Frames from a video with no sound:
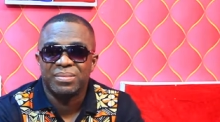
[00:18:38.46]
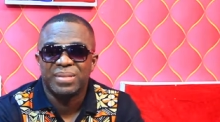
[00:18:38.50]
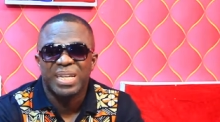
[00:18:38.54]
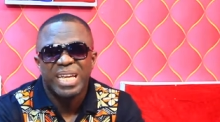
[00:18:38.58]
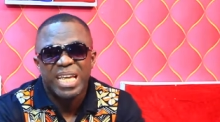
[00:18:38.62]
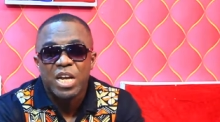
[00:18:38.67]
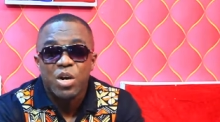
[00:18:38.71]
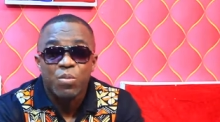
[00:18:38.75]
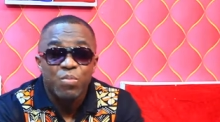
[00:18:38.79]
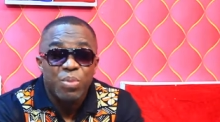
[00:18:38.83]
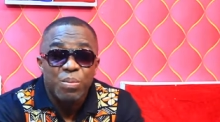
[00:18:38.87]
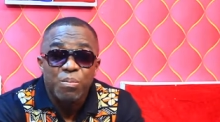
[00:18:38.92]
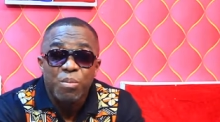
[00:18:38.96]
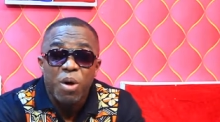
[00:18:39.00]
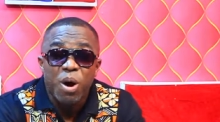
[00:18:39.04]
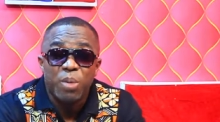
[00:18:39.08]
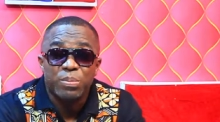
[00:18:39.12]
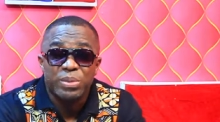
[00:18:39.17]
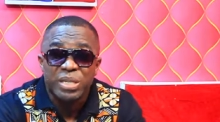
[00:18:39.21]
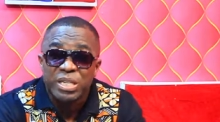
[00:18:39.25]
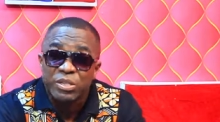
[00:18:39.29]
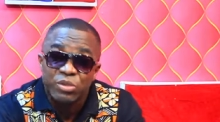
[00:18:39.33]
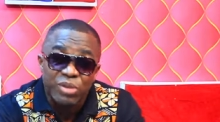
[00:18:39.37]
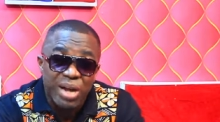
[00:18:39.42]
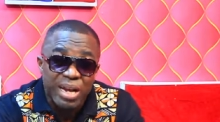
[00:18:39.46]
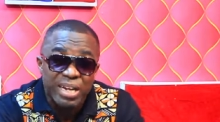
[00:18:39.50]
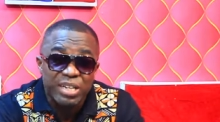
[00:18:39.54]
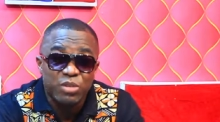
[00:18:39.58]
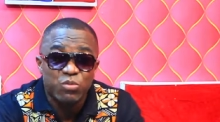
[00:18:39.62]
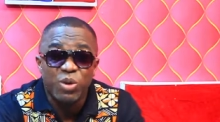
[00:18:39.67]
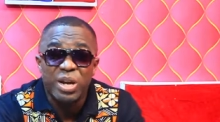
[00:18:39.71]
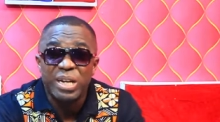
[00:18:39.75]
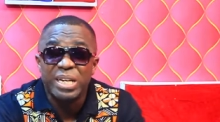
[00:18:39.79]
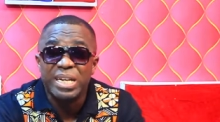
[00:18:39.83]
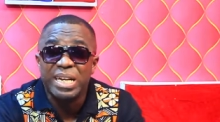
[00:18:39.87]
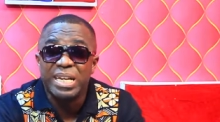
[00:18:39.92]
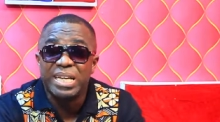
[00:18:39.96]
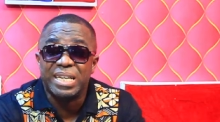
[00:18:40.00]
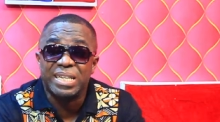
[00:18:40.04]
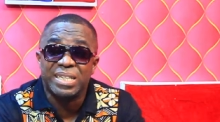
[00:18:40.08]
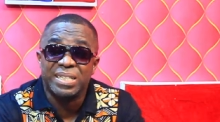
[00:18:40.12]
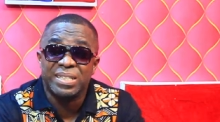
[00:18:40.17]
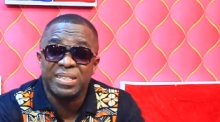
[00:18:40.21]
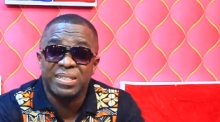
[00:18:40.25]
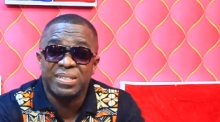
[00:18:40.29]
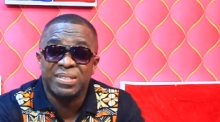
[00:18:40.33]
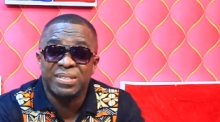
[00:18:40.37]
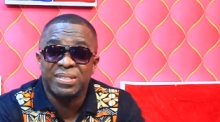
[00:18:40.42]
He'll be mobbed. He tried it one day.
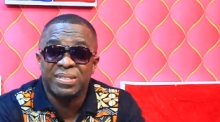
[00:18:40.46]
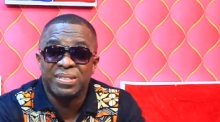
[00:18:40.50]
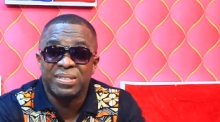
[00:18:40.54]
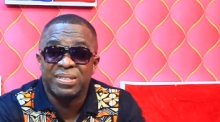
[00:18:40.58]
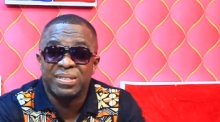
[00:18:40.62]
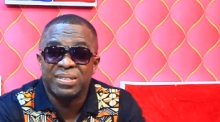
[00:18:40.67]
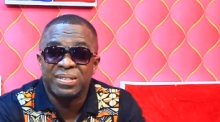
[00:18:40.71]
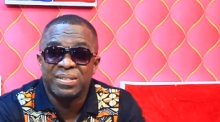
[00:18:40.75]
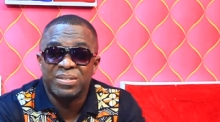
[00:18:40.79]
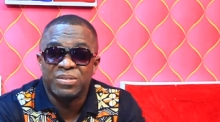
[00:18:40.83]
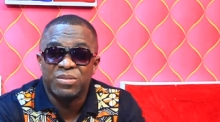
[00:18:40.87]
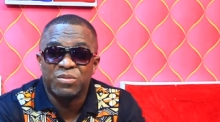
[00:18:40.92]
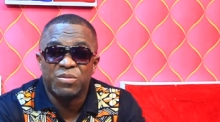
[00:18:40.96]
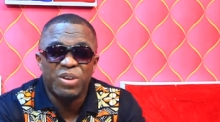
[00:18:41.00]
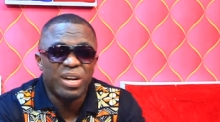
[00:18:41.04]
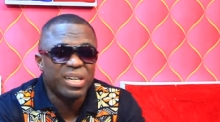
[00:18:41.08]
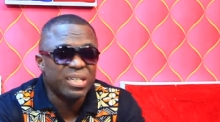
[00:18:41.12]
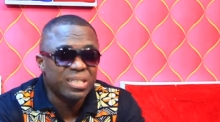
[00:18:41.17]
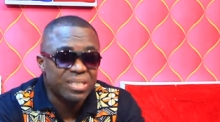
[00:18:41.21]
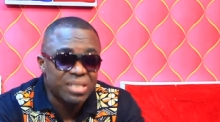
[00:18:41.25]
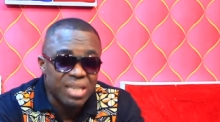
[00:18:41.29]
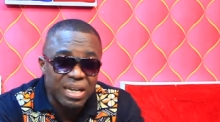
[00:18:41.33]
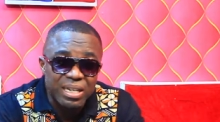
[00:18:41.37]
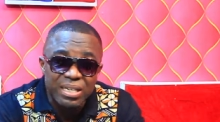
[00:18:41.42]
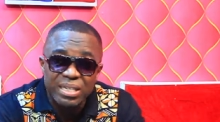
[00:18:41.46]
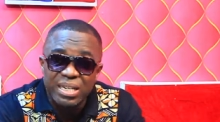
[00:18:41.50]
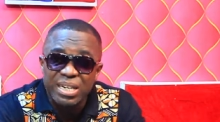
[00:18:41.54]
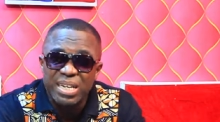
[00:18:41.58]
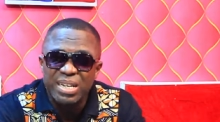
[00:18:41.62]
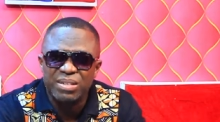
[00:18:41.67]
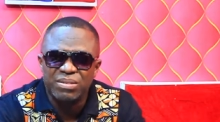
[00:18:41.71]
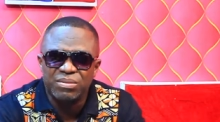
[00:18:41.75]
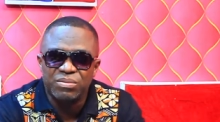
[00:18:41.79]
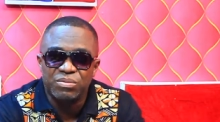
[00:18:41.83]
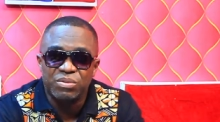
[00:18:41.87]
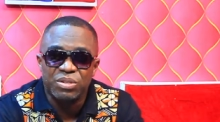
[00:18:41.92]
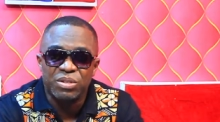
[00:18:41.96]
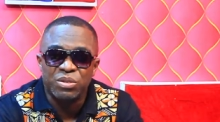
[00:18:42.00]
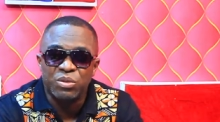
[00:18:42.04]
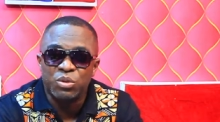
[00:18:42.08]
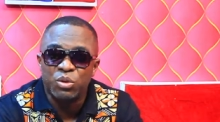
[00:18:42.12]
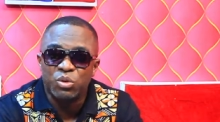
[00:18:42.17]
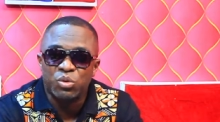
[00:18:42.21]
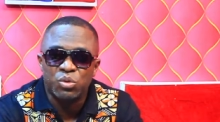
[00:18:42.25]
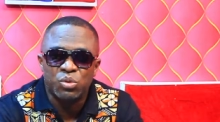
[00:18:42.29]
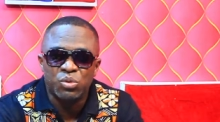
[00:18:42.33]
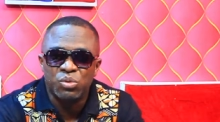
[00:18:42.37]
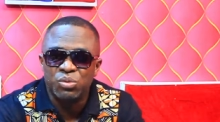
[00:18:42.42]
One Sunday, you
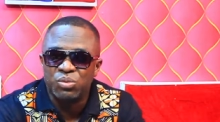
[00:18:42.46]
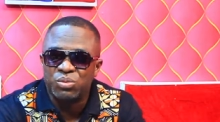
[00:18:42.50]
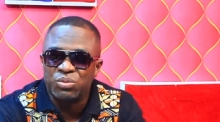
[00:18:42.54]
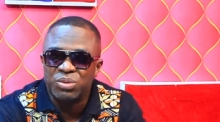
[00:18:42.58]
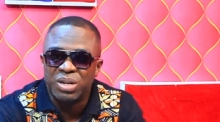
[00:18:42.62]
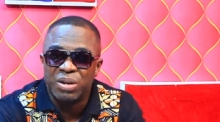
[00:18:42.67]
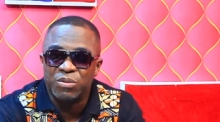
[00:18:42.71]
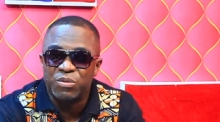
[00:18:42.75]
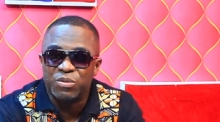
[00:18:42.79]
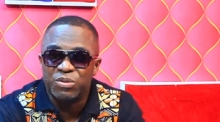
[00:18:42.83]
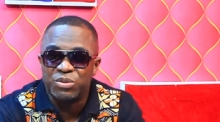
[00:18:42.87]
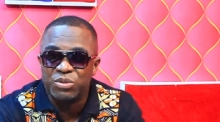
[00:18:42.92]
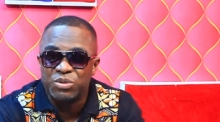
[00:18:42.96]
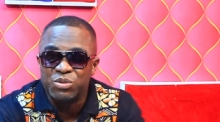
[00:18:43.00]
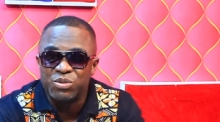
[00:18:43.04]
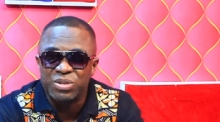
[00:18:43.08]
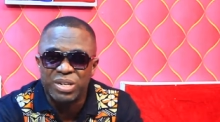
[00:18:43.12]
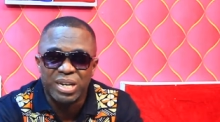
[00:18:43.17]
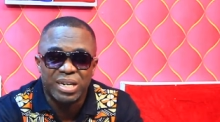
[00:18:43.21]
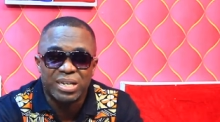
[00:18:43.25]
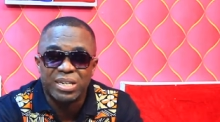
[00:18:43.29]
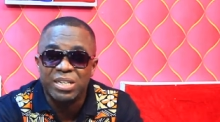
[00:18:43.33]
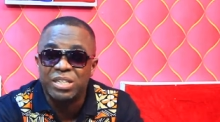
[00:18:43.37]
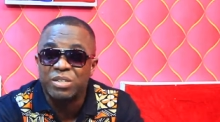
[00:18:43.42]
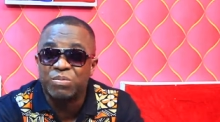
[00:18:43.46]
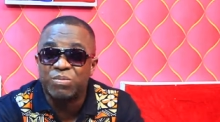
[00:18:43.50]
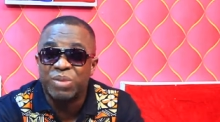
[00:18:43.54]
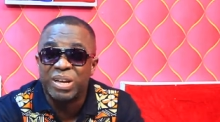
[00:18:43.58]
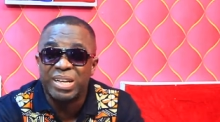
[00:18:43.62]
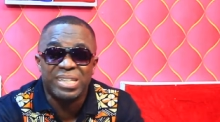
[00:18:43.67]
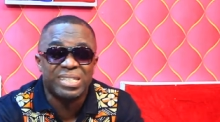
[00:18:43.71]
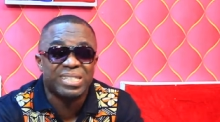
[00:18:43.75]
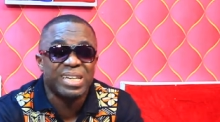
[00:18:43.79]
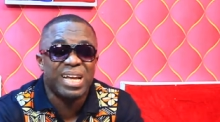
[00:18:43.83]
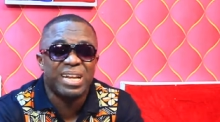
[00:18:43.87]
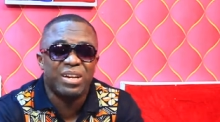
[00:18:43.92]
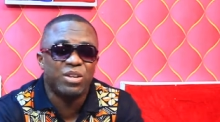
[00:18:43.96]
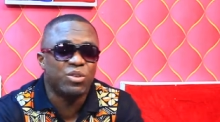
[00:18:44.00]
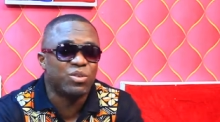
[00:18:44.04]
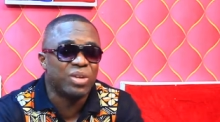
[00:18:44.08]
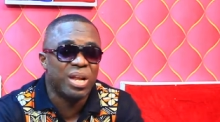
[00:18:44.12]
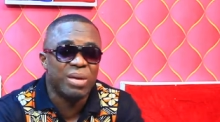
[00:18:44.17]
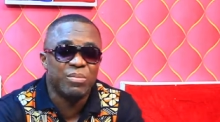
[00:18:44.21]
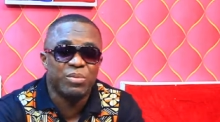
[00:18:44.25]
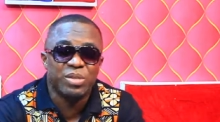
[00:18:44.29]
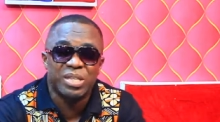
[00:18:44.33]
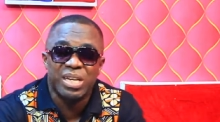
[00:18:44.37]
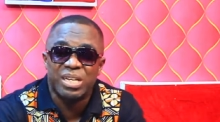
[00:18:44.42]
know, during the Christmas, he decided, oh,
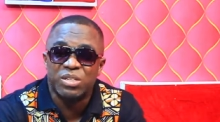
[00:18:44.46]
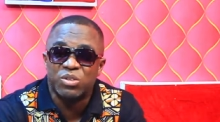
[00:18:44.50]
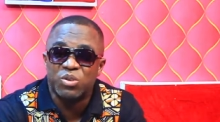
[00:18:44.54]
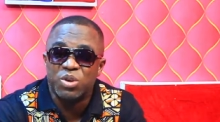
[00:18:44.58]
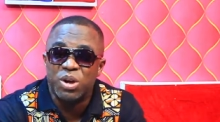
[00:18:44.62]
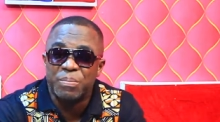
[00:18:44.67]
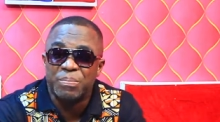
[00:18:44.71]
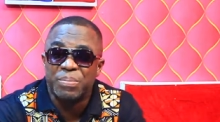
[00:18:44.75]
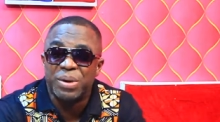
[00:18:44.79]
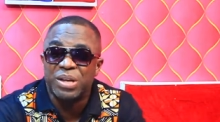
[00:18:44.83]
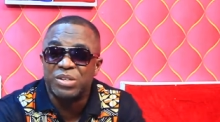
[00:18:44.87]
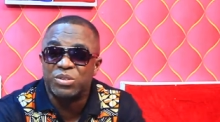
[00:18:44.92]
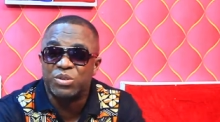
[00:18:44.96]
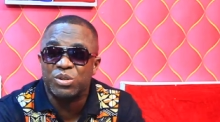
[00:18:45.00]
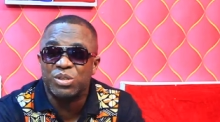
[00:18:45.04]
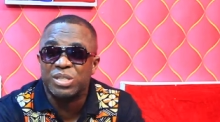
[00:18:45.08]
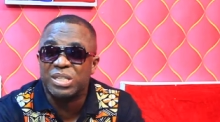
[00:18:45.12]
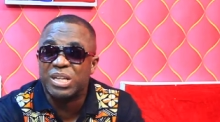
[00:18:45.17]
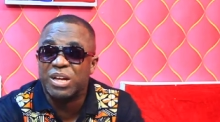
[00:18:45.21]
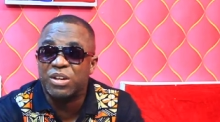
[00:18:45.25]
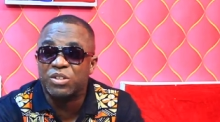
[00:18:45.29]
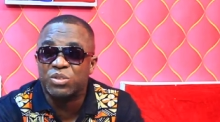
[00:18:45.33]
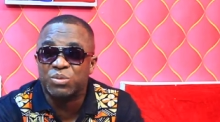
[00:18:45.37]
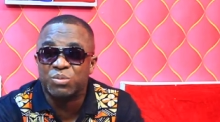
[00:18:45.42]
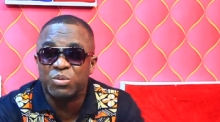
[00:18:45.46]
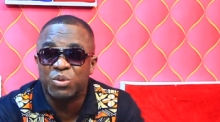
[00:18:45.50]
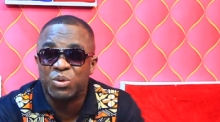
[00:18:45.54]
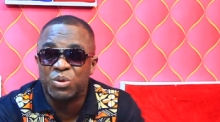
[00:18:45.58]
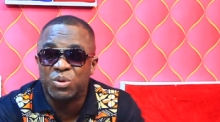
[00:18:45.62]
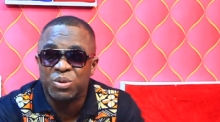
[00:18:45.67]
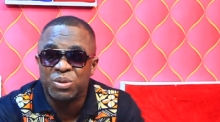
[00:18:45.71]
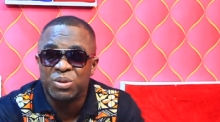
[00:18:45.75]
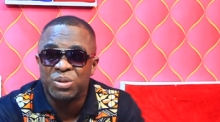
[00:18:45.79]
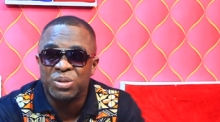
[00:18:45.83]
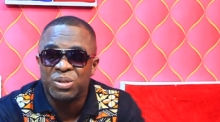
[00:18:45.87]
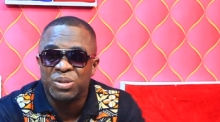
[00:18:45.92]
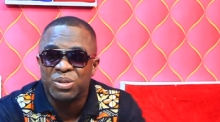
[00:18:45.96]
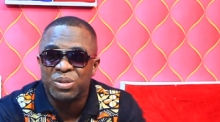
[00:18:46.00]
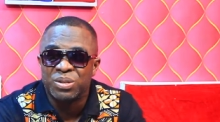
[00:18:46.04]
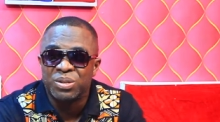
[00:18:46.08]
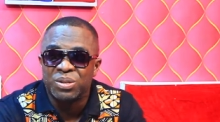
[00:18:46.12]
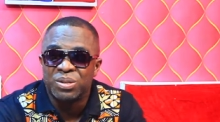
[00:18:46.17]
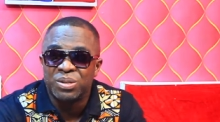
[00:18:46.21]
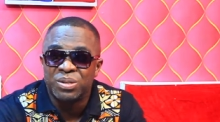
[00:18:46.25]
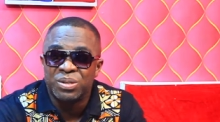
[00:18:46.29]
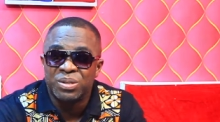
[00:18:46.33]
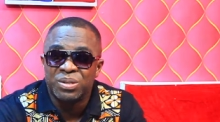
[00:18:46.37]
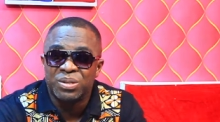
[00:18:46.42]
let me just go and pass through town small.
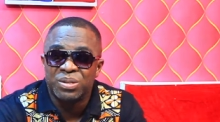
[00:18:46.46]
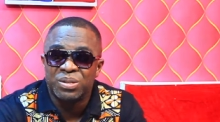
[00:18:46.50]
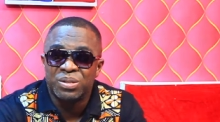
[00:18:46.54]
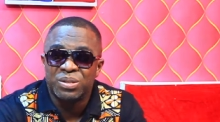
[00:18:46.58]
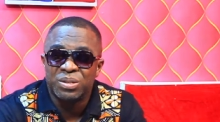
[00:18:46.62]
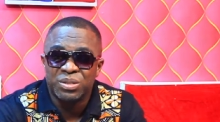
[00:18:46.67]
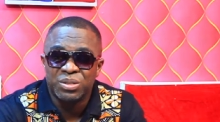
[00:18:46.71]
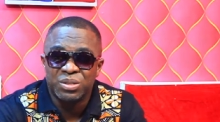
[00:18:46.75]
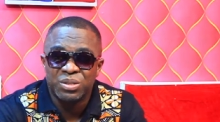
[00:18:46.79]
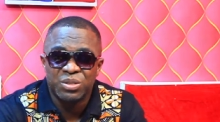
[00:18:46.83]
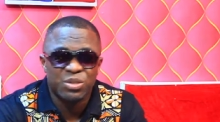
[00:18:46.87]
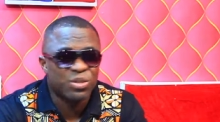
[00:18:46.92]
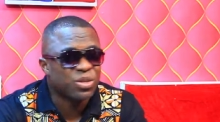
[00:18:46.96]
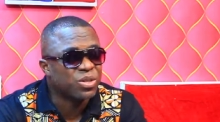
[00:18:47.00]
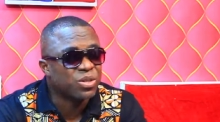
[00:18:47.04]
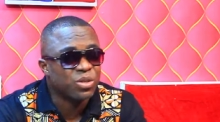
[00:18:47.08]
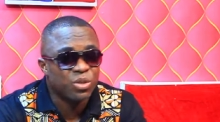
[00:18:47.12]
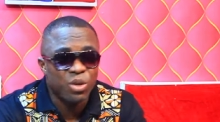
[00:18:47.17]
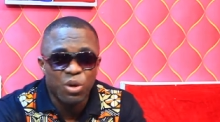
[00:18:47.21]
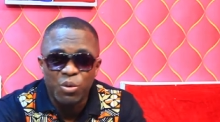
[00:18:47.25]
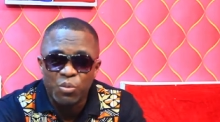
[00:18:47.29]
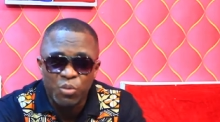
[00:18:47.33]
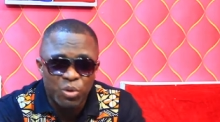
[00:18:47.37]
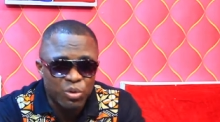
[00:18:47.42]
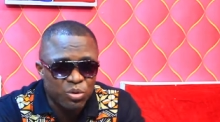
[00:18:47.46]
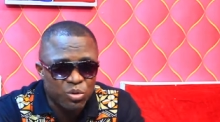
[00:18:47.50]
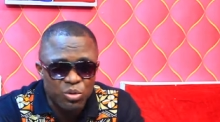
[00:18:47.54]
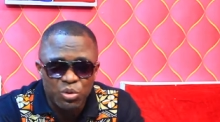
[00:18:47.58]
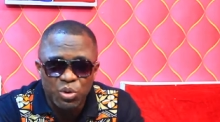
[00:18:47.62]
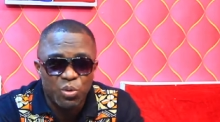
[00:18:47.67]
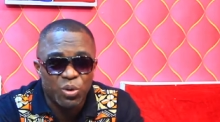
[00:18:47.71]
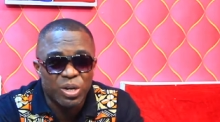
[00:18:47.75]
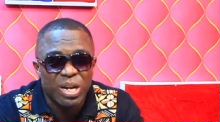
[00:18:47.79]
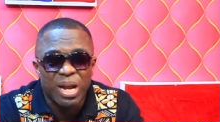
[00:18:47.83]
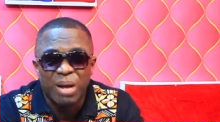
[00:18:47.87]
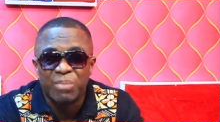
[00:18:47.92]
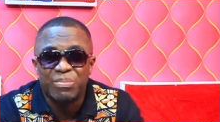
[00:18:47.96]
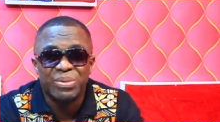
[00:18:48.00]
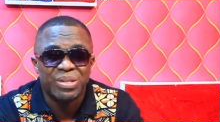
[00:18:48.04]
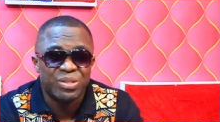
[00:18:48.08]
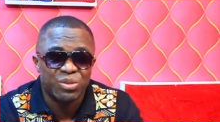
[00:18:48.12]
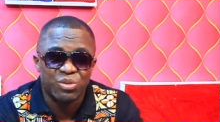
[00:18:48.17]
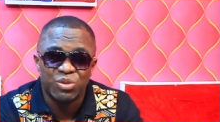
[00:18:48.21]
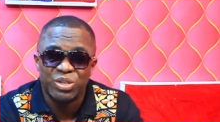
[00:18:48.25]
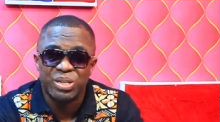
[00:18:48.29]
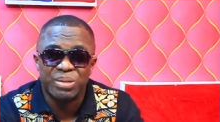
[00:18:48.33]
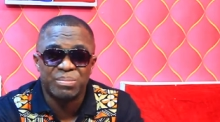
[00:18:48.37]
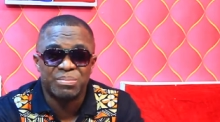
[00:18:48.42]
You don't want to know what
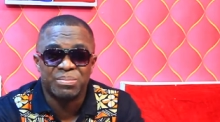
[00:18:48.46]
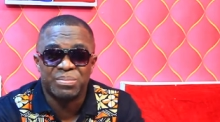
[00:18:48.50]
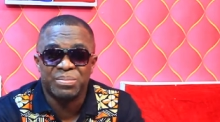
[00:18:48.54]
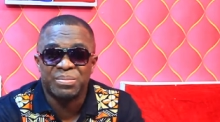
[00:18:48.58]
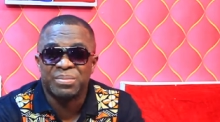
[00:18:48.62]
happened to him.